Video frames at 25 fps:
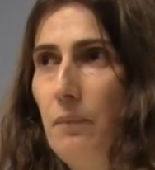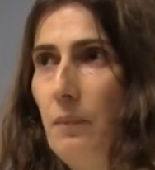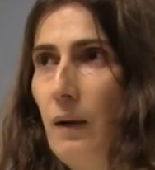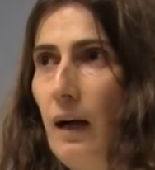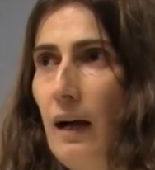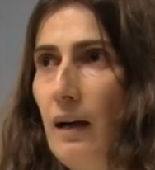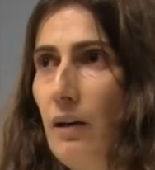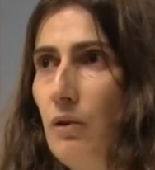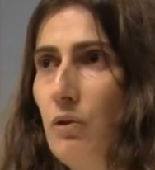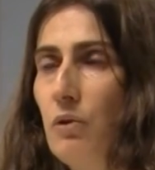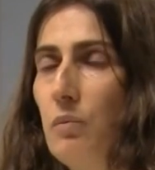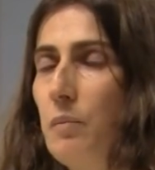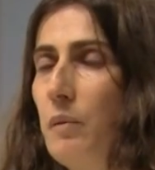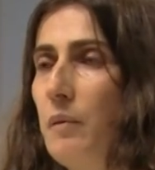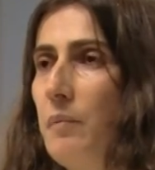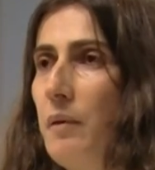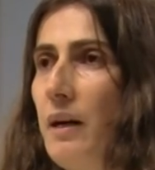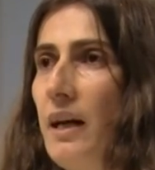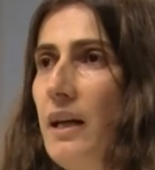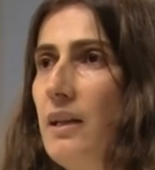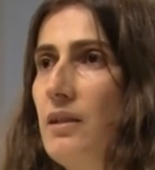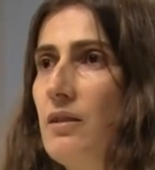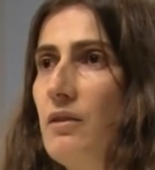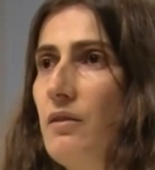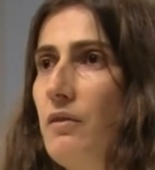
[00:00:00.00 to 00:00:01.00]
a good
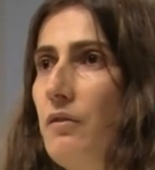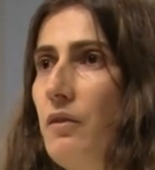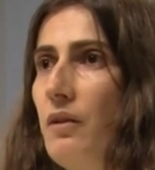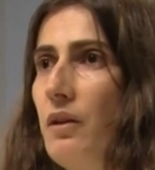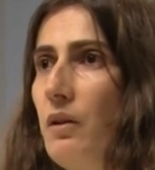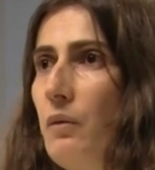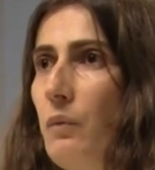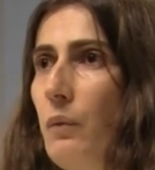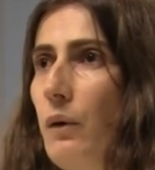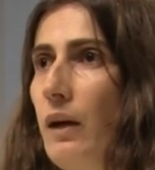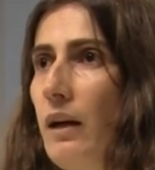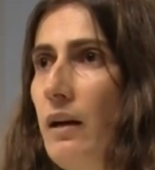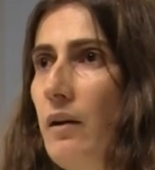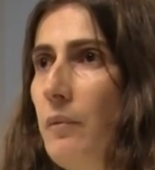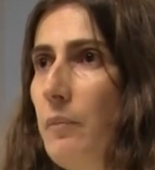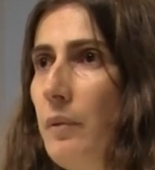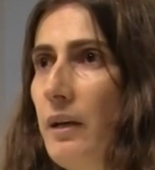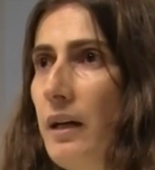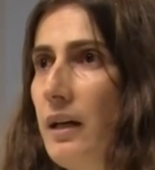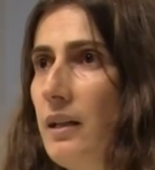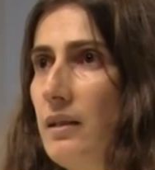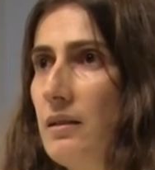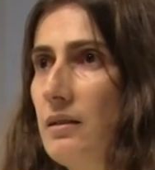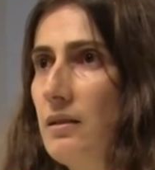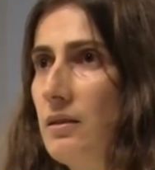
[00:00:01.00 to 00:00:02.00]
preparation for the well
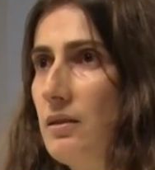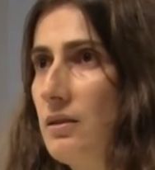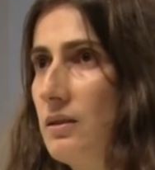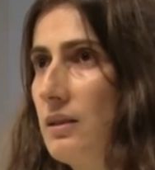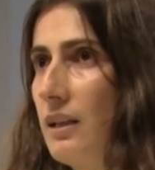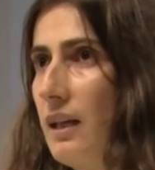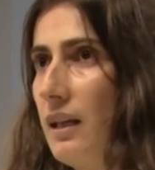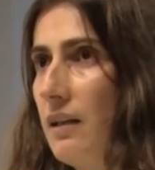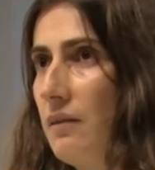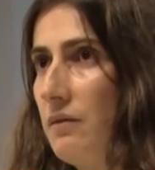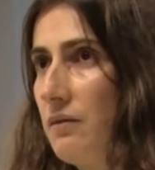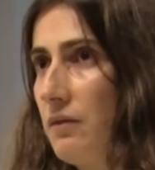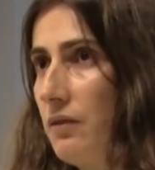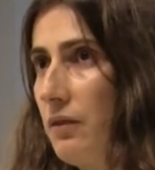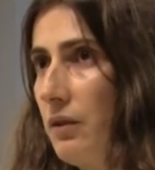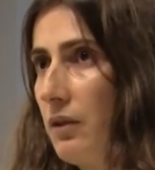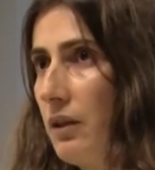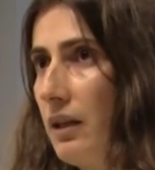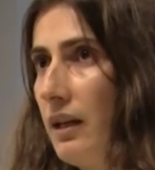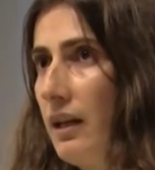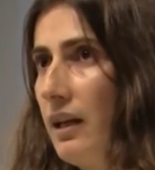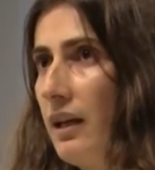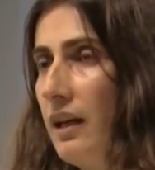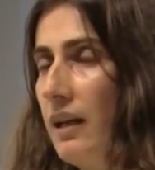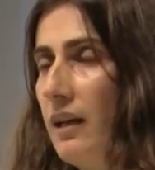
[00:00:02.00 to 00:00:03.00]
operations and for
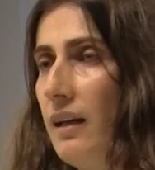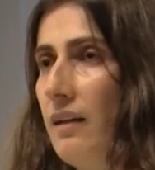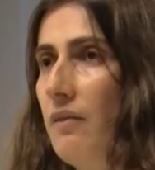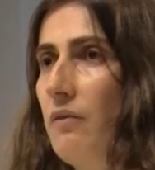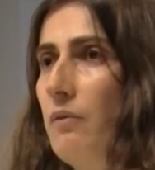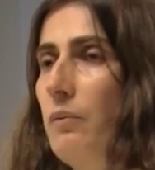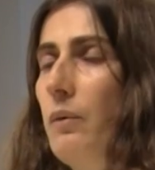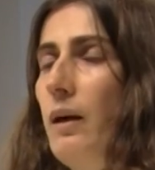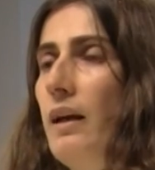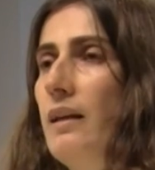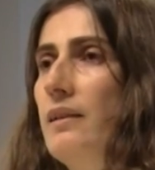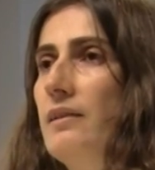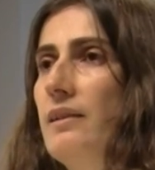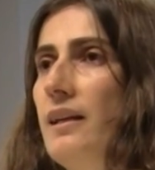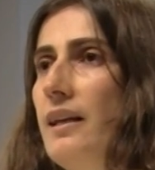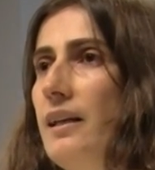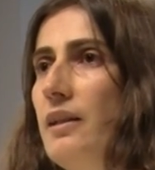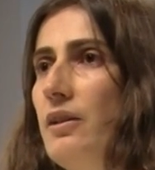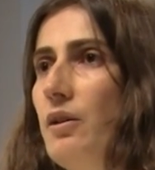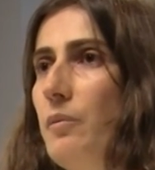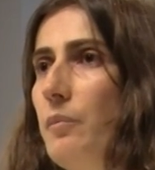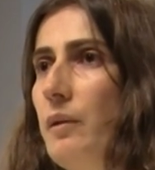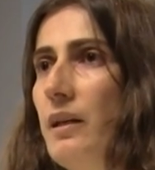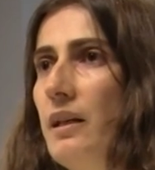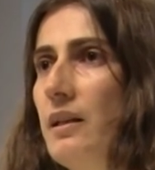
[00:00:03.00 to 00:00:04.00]
the well
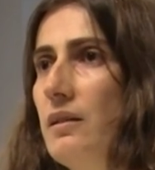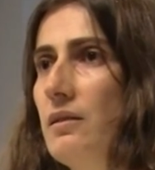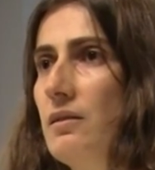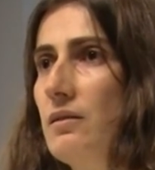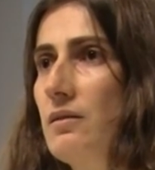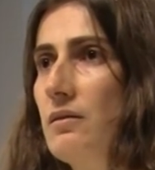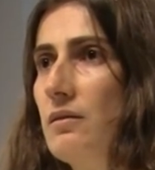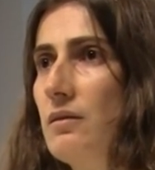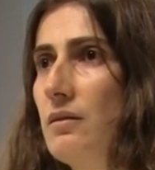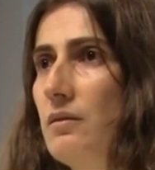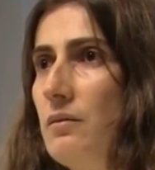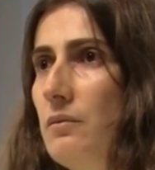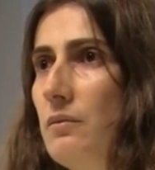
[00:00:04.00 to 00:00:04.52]
drilling operations.